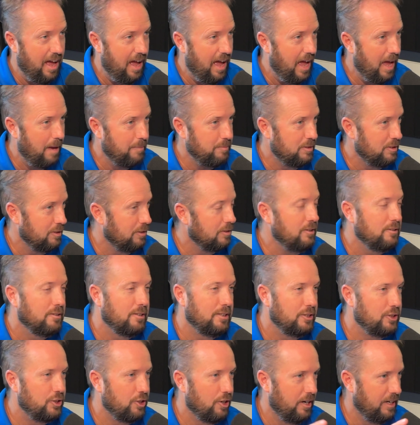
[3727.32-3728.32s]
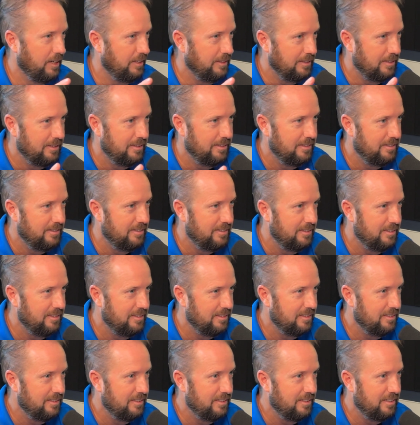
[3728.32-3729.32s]
absolutely drained. I
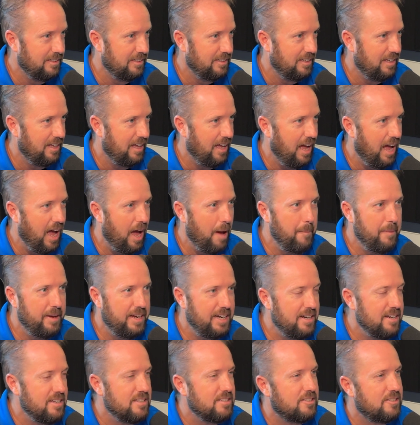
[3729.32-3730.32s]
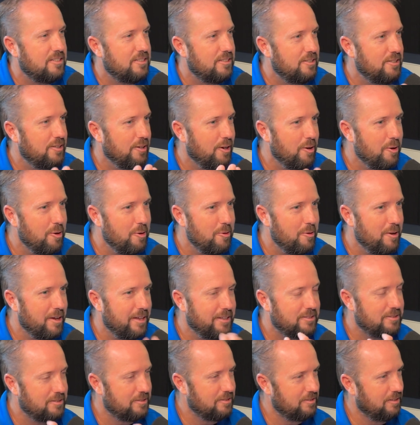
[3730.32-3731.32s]
totally agree. I mean, it's so
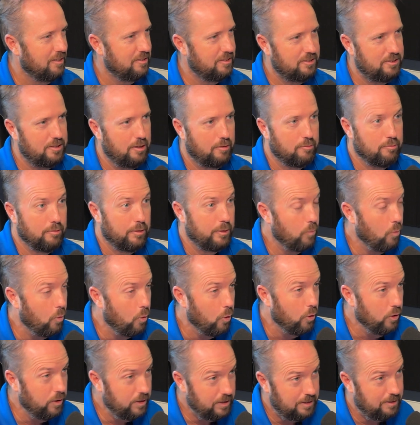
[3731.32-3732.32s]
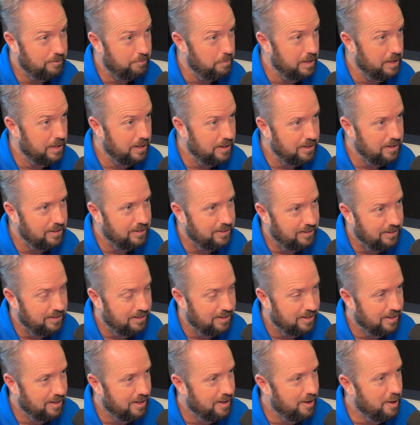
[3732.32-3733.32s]
it's so rewarding mentally.
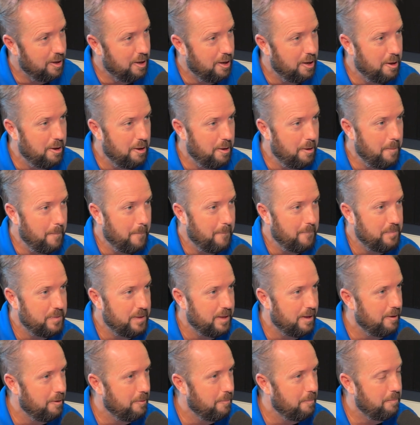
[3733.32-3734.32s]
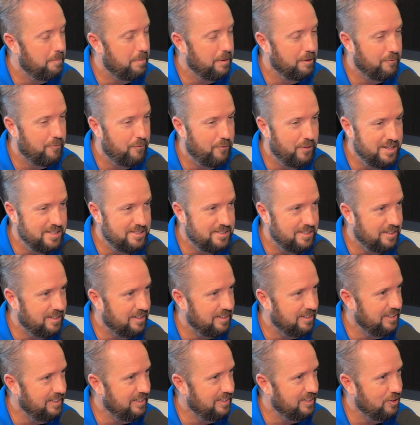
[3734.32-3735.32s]
A deep sleep, but
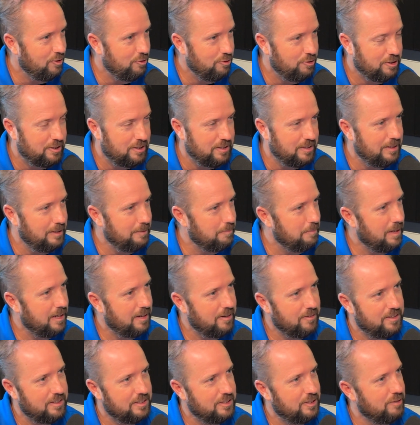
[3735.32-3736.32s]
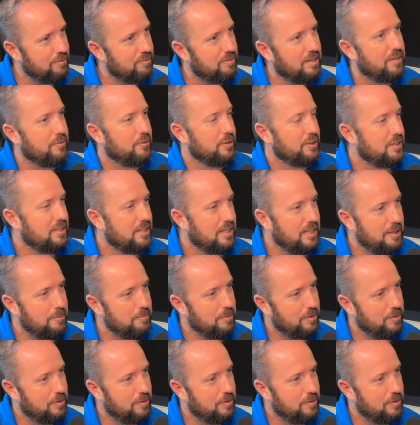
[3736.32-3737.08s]
physically, you sleep better than you've ever slept